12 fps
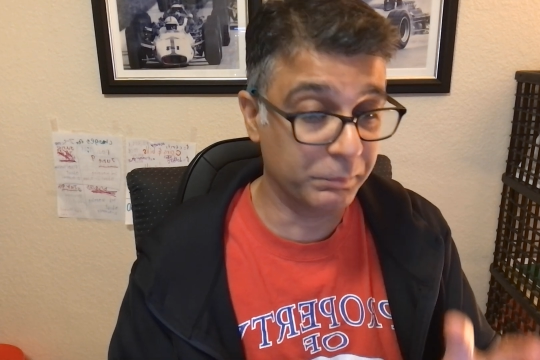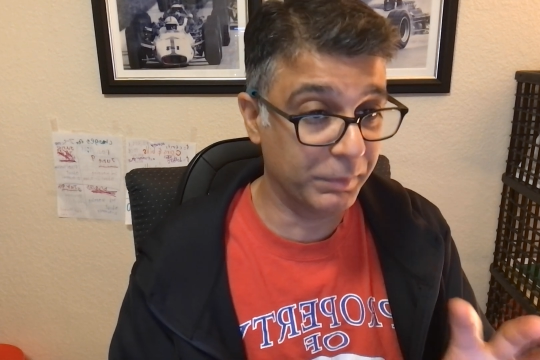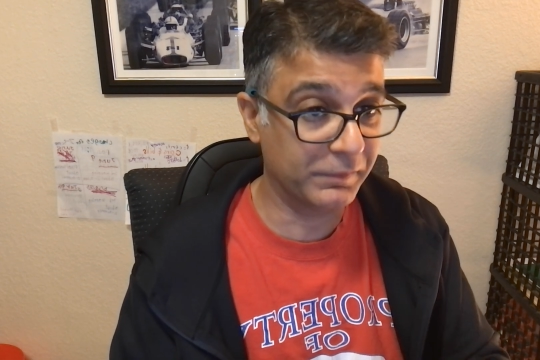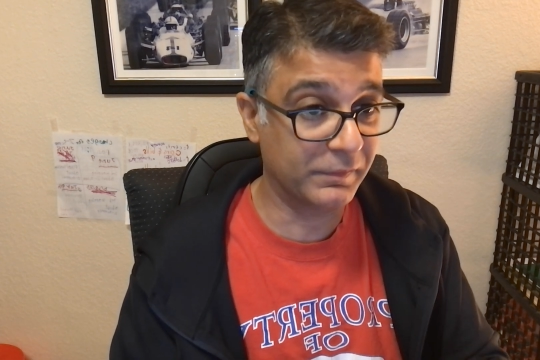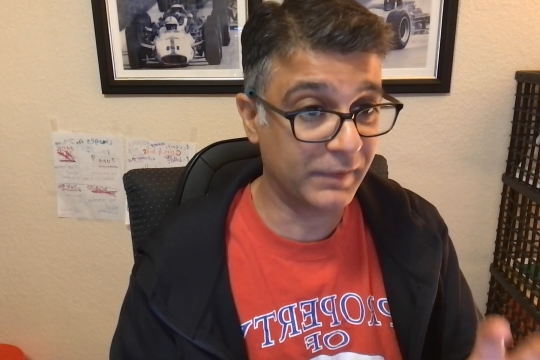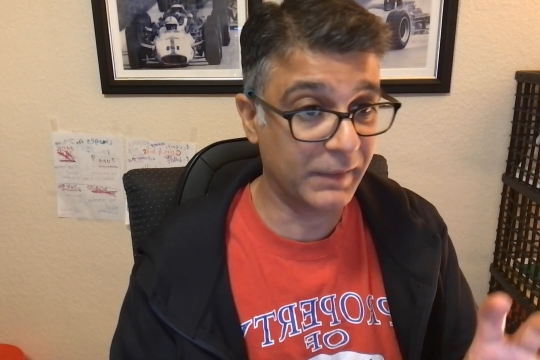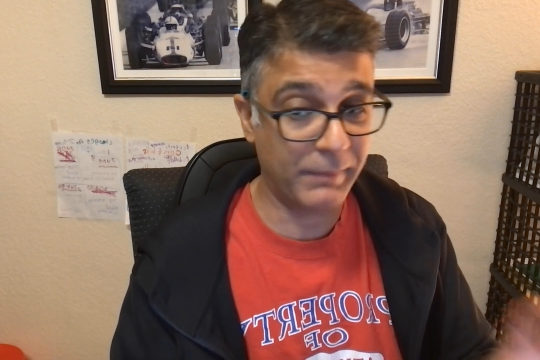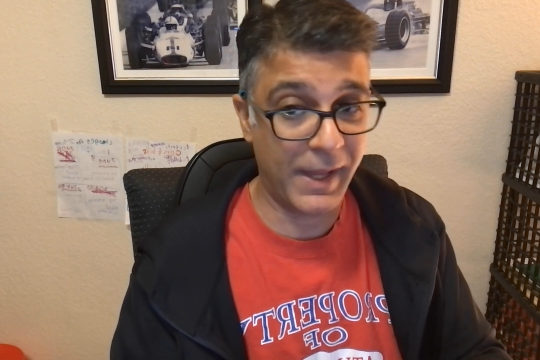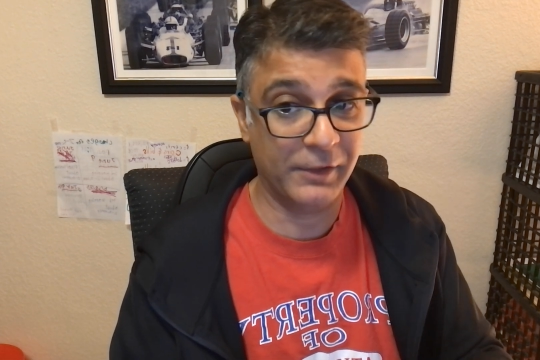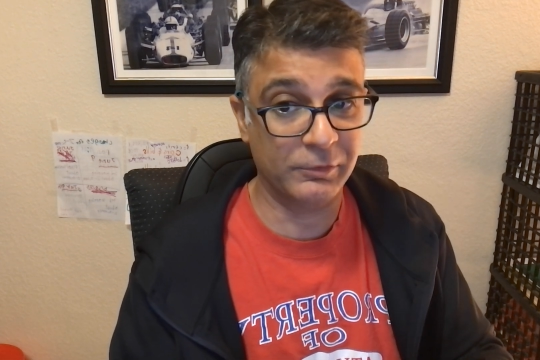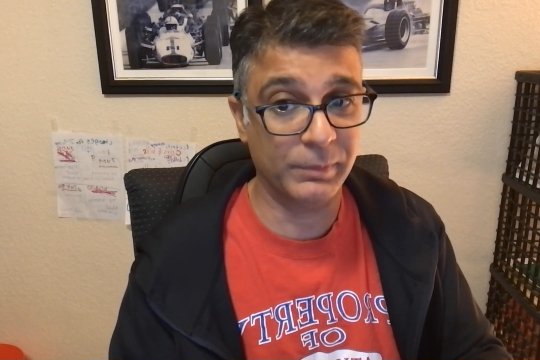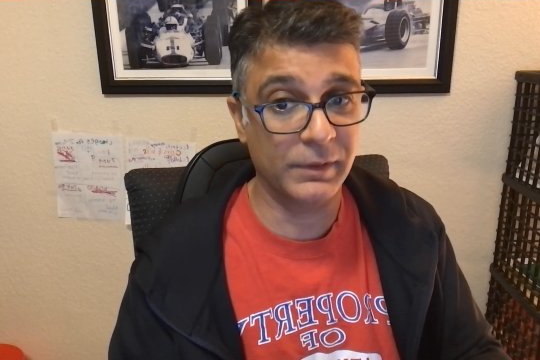of business-like
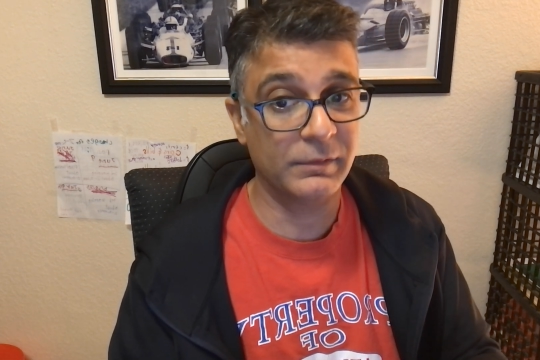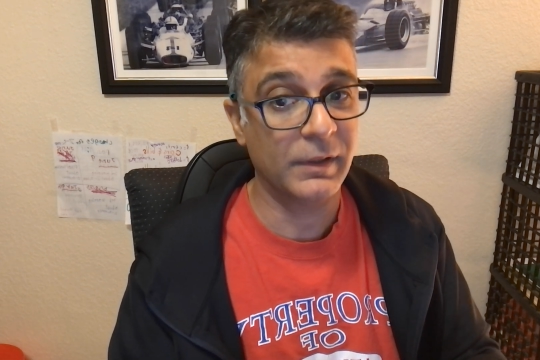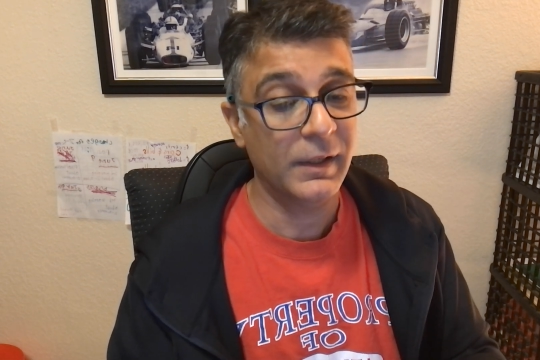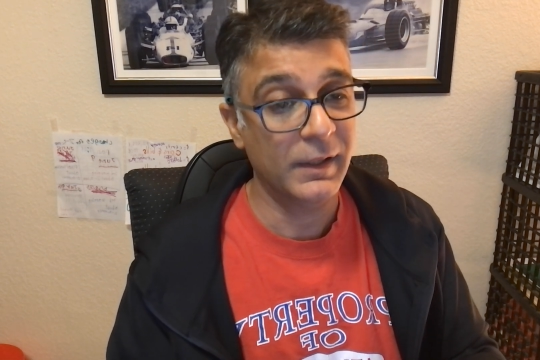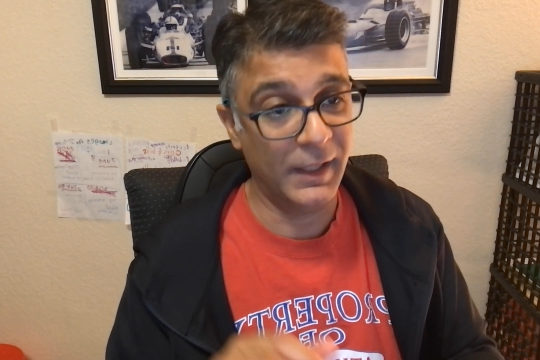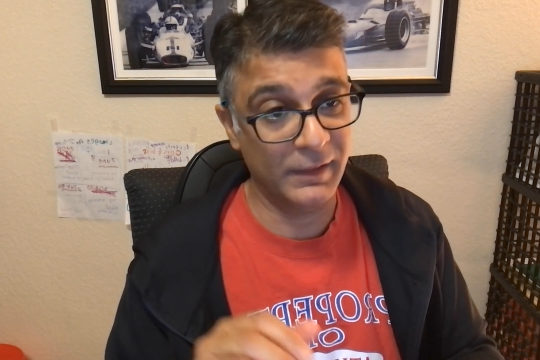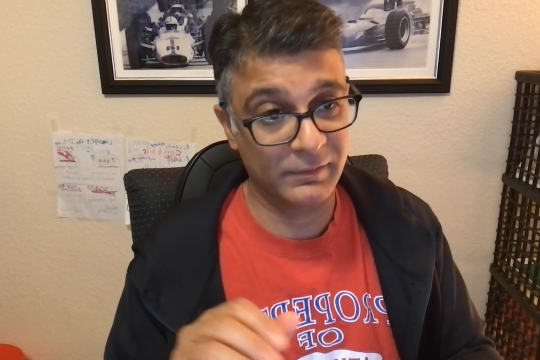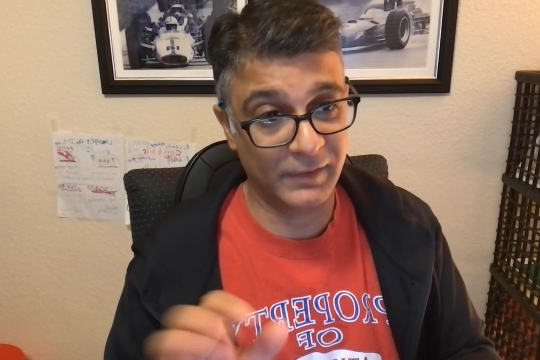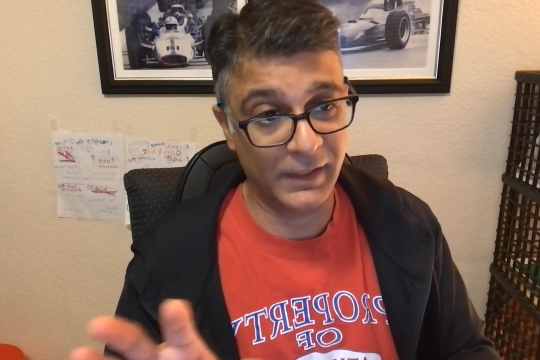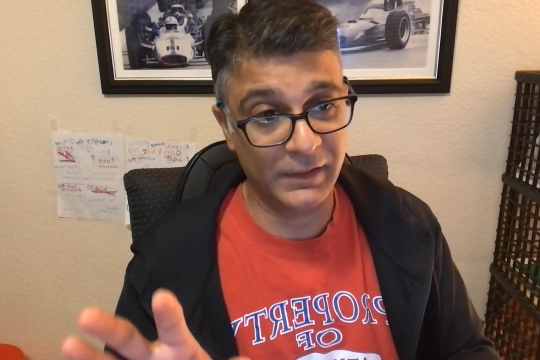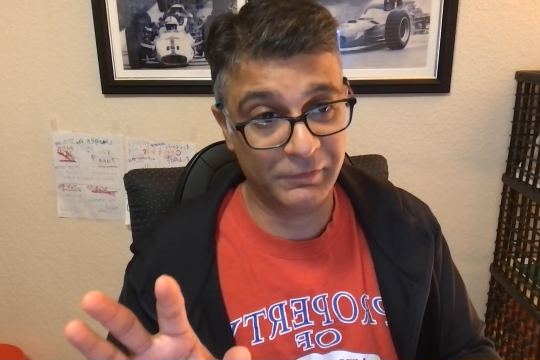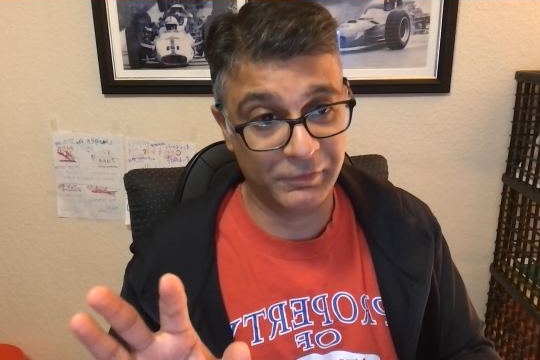management and
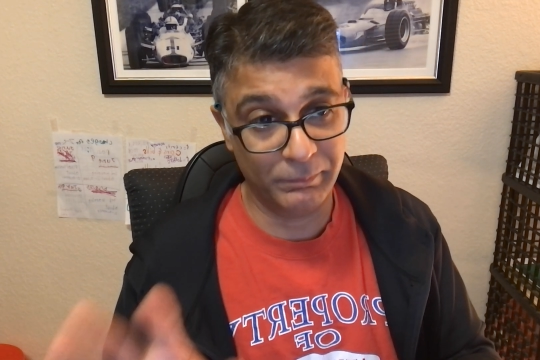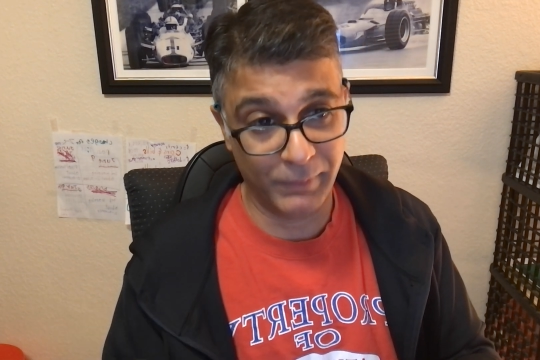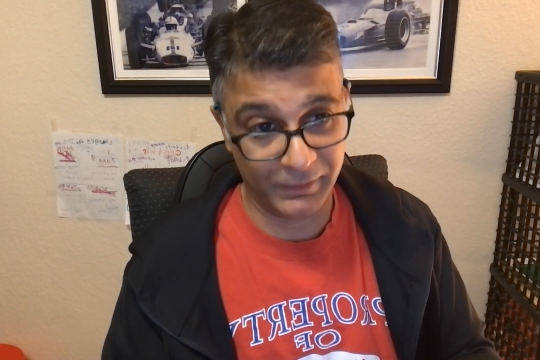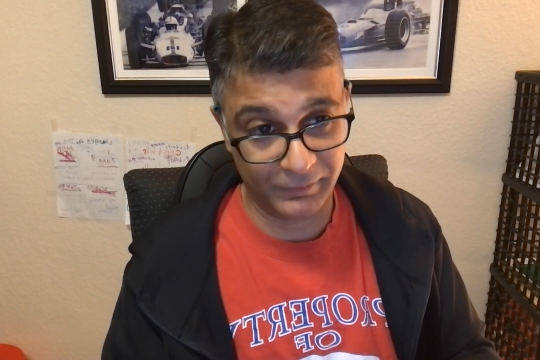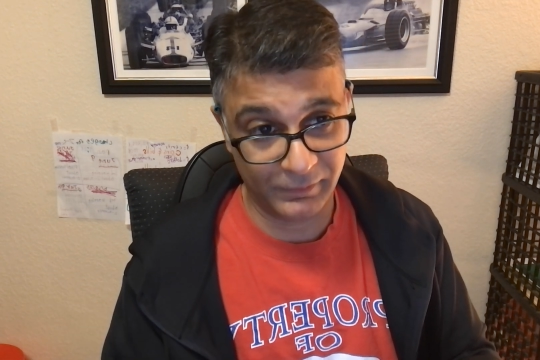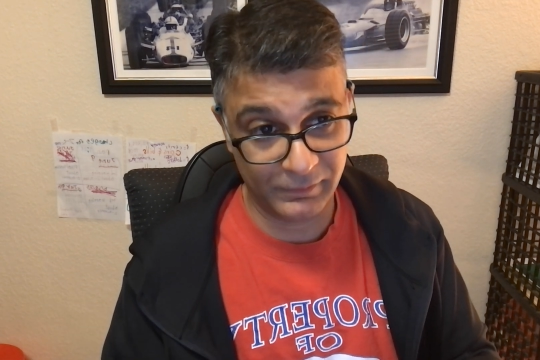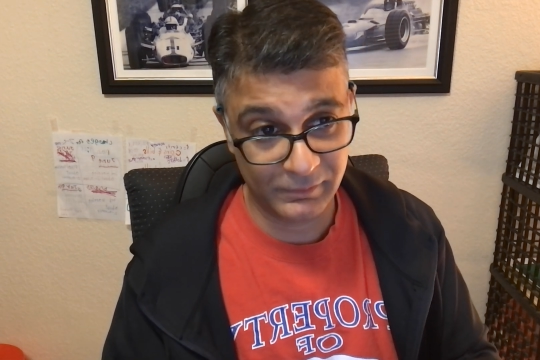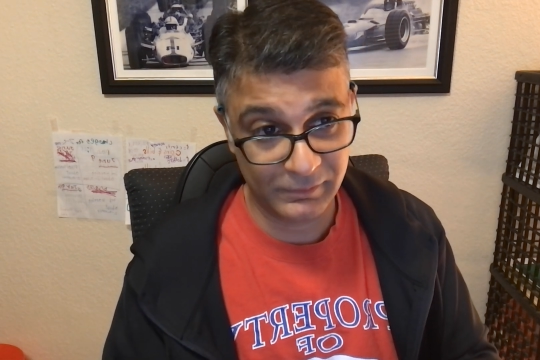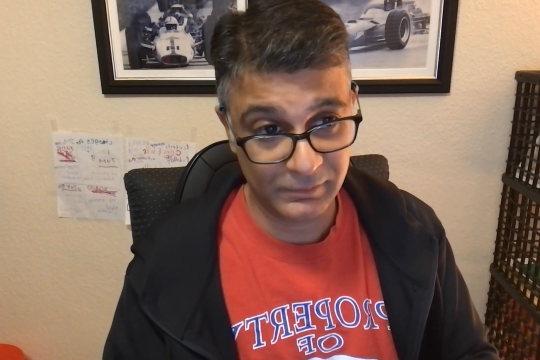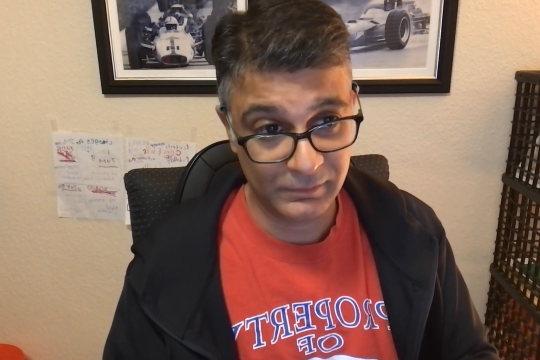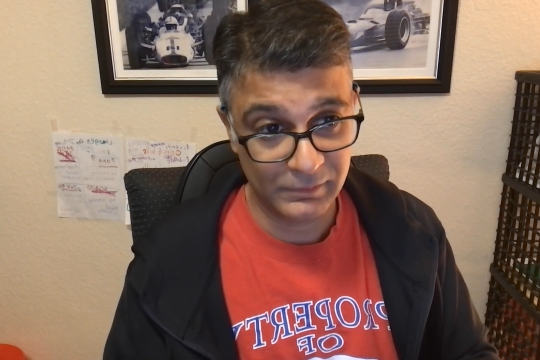scientific methods.